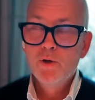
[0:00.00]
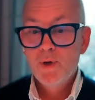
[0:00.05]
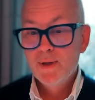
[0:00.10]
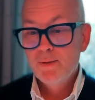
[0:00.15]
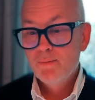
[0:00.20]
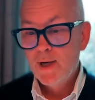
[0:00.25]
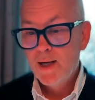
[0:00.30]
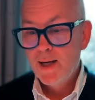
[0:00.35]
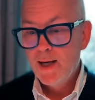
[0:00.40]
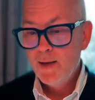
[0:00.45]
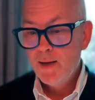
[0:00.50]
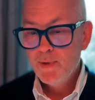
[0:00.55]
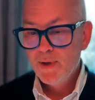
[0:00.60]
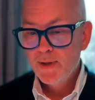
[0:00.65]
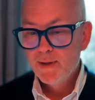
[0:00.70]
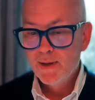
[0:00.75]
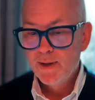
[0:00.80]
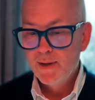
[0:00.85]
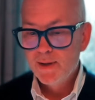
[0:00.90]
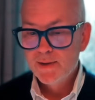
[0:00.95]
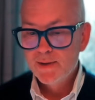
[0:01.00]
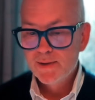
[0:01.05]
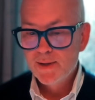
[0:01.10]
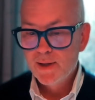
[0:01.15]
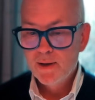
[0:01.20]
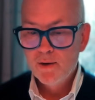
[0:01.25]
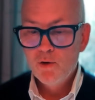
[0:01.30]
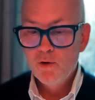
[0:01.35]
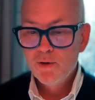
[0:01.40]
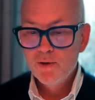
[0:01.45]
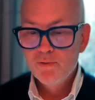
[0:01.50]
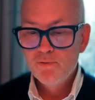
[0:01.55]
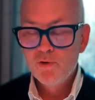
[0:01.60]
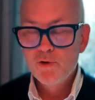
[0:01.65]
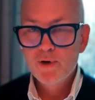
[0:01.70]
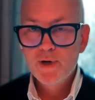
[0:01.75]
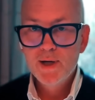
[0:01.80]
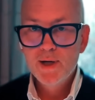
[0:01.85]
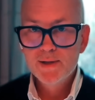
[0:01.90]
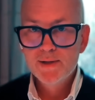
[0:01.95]
So what happened there is that all the
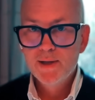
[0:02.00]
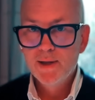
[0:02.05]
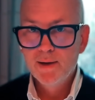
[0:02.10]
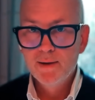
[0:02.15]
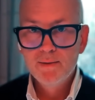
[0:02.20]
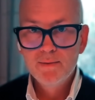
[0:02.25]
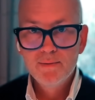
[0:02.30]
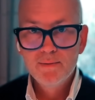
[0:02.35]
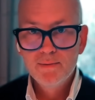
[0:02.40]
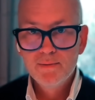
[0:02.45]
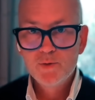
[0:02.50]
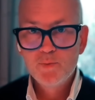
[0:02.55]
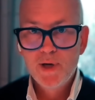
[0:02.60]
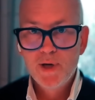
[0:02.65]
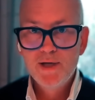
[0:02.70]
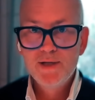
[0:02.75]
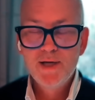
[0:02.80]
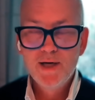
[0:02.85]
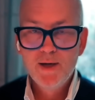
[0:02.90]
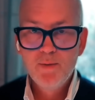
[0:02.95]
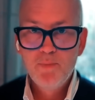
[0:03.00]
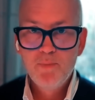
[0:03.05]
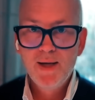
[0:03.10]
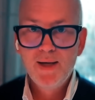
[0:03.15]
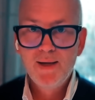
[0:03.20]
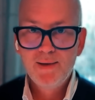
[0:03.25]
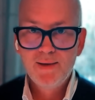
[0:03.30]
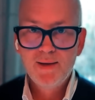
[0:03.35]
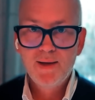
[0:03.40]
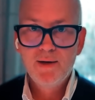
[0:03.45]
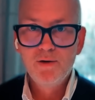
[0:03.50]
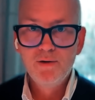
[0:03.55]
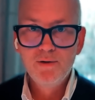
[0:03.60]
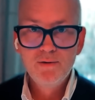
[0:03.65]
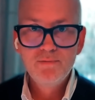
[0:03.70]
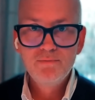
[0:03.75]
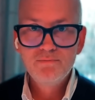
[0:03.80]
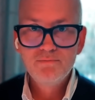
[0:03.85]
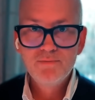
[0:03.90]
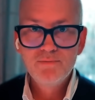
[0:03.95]
forecasting was basically built
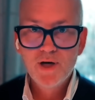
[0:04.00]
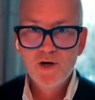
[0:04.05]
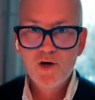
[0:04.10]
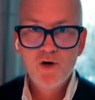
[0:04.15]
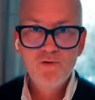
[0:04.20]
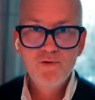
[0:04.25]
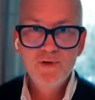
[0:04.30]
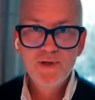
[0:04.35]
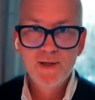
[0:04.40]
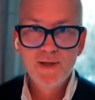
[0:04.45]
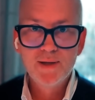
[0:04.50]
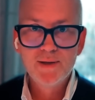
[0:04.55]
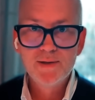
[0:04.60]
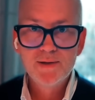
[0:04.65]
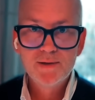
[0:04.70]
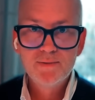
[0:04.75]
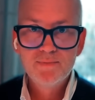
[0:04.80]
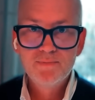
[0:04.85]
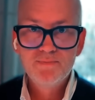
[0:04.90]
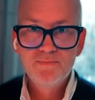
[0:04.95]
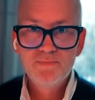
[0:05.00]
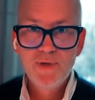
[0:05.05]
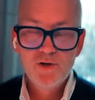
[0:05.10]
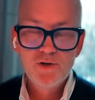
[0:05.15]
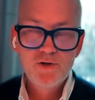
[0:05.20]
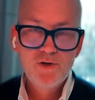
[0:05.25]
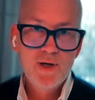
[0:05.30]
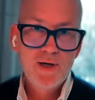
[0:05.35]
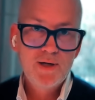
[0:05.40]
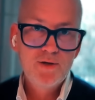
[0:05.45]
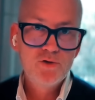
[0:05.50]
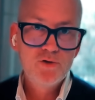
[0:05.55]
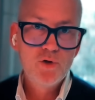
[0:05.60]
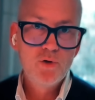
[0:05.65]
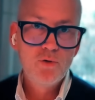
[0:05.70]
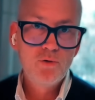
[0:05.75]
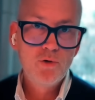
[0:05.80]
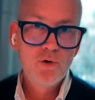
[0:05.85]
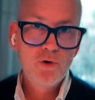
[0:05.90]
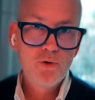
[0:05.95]
on the COVID years because you had to
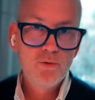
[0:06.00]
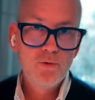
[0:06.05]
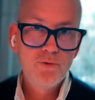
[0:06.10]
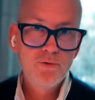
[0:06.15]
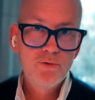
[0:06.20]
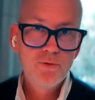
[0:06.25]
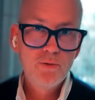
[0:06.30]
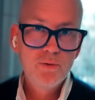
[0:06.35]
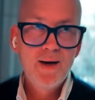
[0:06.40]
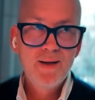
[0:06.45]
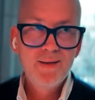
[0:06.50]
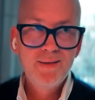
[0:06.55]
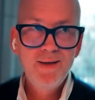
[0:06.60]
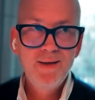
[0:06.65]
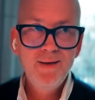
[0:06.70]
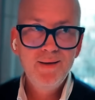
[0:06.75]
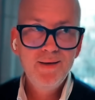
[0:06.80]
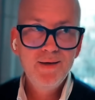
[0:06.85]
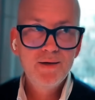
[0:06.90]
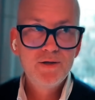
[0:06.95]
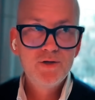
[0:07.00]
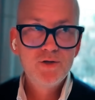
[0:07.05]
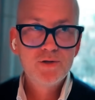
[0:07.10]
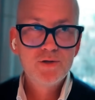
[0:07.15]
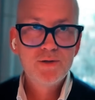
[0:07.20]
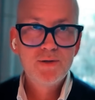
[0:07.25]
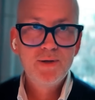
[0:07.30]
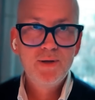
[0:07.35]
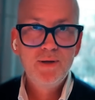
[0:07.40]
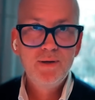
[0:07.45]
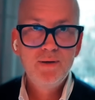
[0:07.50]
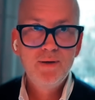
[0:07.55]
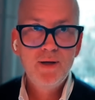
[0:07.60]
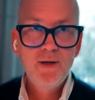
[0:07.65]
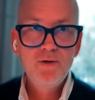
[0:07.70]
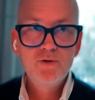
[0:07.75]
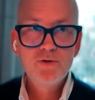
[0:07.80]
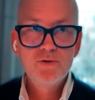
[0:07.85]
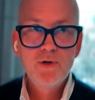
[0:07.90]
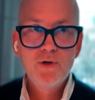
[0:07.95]
show growth. And I think it's just the
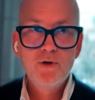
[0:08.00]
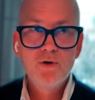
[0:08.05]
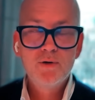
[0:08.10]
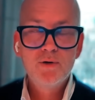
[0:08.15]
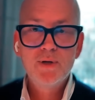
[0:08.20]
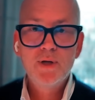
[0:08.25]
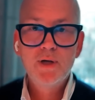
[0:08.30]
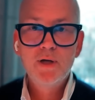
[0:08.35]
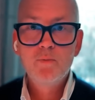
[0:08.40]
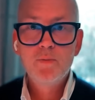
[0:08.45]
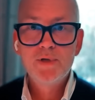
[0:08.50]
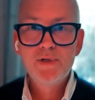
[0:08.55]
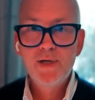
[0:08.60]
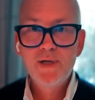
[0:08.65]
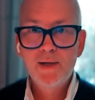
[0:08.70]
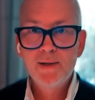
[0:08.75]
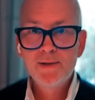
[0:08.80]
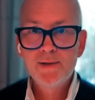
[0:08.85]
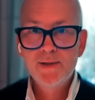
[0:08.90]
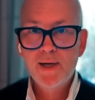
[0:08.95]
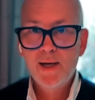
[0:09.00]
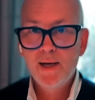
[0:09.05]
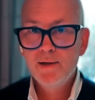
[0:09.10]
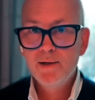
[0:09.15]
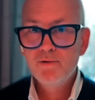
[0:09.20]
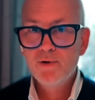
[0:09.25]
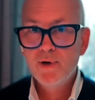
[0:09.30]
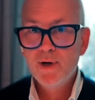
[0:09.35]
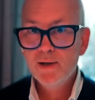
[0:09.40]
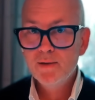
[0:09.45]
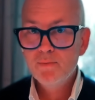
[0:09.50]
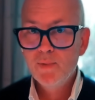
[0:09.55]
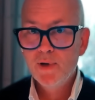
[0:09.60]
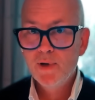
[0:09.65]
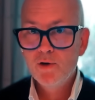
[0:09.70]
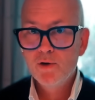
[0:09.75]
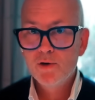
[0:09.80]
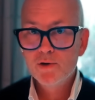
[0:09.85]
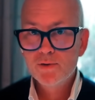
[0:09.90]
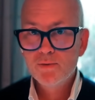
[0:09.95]
industry got a little bit sidetracked
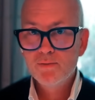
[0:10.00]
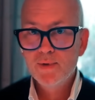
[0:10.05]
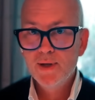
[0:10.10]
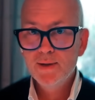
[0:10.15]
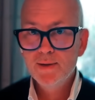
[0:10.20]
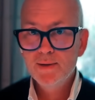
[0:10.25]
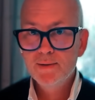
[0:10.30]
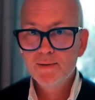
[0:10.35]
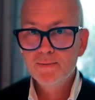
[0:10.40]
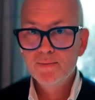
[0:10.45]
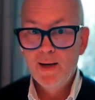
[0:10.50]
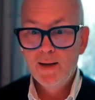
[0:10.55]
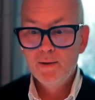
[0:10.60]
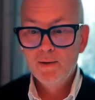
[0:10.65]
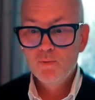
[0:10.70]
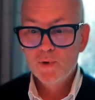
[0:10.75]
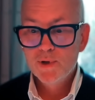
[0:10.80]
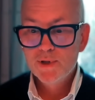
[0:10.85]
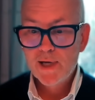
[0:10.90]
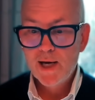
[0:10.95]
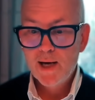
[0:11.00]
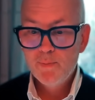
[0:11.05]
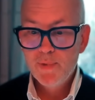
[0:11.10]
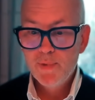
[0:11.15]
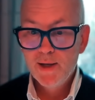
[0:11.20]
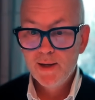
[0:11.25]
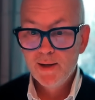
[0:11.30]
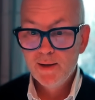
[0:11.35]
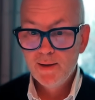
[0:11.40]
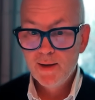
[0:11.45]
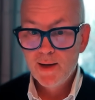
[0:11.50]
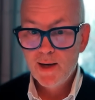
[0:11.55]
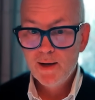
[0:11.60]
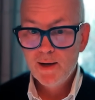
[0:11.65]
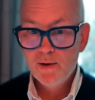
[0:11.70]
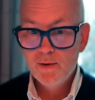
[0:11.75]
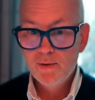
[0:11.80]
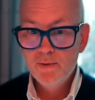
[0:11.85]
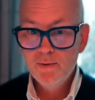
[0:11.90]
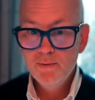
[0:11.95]
because of that. And what's happening
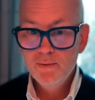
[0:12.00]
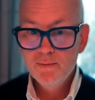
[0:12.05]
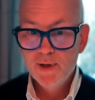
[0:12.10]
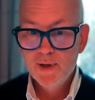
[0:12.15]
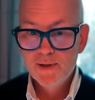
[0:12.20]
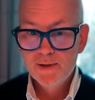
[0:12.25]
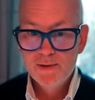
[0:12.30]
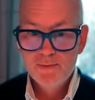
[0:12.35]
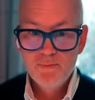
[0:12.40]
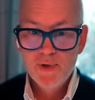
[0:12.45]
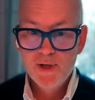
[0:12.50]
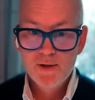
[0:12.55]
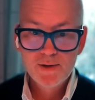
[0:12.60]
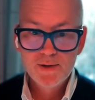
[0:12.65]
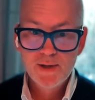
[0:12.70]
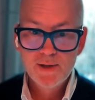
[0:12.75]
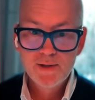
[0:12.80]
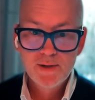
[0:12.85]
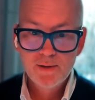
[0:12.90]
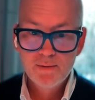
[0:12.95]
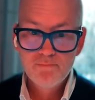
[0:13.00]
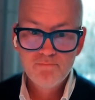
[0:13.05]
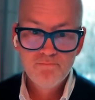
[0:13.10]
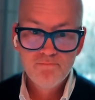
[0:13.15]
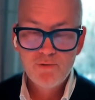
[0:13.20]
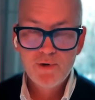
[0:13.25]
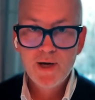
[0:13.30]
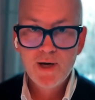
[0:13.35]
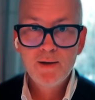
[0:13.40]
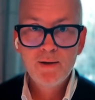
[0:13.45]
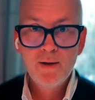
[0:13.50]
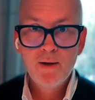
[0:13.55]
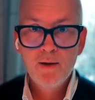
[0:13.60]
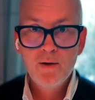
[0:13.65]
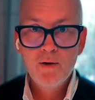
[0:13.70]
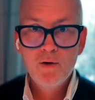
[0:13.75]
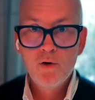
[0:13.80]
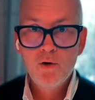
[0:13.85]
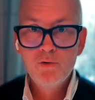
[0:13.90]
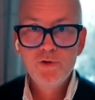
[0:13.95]
now, it's because it's a red
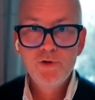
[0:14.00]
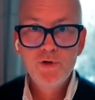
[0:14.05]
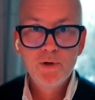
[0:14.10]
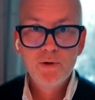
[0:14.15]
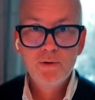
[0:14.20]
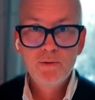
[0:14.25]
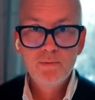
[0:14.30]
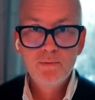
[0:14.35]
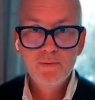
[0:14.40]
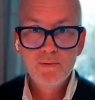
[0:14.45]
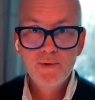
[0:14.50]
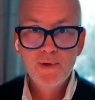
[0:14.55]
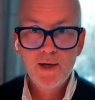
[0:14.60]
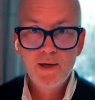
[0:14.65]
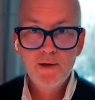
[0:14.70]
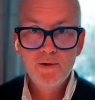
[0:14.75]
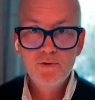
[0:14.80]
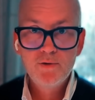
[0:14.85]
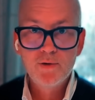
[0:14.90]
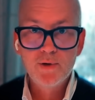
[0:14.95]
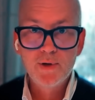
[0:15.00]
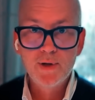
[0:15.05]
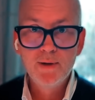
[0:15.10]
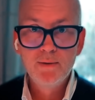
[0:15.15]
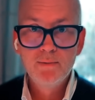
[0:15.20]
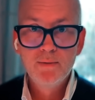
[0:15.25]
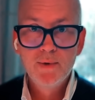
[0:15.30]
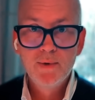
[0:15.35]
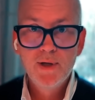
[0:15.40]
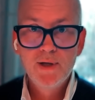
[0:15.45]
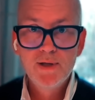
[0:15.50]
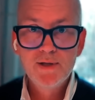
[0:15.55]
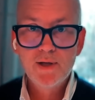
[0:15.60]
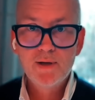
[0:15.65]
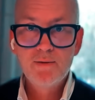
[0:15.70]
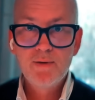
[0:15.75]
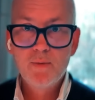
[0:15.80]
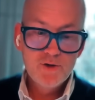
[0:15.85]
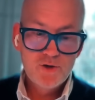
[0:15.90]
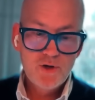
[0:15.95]
ocean territory. Is
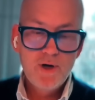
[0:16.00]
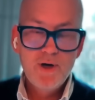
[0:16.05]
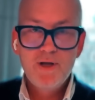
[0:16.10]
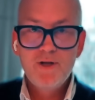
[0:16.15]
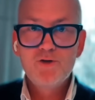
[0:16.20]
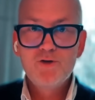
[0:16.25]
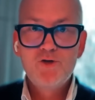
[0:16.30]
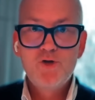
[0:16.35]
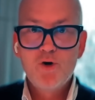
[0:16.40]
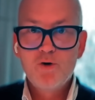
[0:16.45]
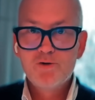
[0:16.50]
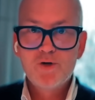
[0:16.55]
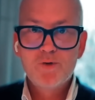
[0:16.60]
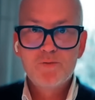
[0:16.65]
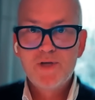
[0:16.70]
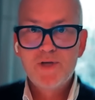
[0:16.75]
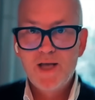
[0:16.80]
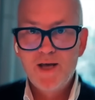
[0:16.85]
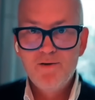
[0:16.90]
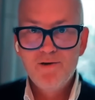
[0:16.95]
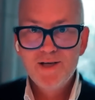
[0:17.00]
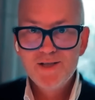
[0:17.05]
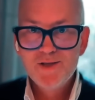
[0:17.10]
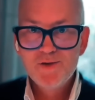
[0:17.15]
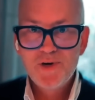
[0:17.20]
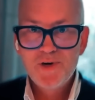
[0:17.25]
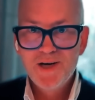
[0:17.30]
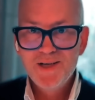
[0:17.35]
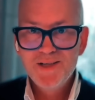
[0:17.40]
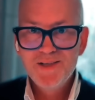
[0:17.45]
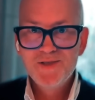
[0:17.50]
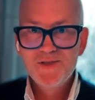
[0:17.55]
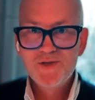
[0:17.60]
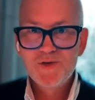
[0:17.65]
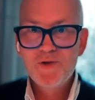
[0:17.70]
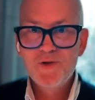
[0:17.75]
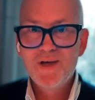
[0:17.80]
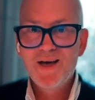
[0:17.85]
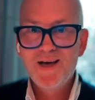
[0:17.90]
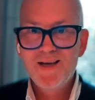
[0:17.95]
the industry needs to show some savings, right?
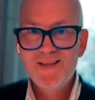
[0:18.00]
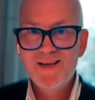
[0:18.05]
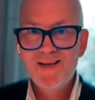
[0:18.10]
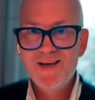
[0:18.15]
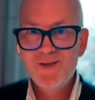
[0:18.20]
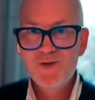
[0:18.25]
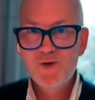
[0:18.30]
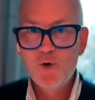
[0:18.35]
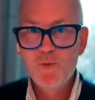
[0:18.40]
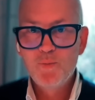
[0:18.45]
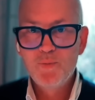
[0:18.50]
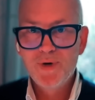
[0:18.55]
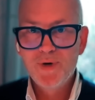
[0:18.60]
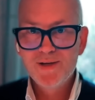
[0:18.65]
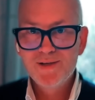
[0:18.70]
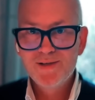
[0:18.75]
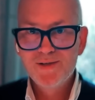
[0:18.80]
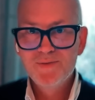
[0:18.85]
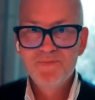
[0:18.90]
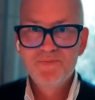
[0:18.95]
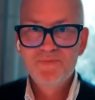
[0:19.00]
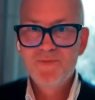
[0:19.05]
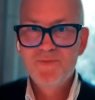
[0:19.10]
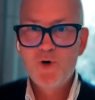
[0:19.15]
So they have to have OPEX.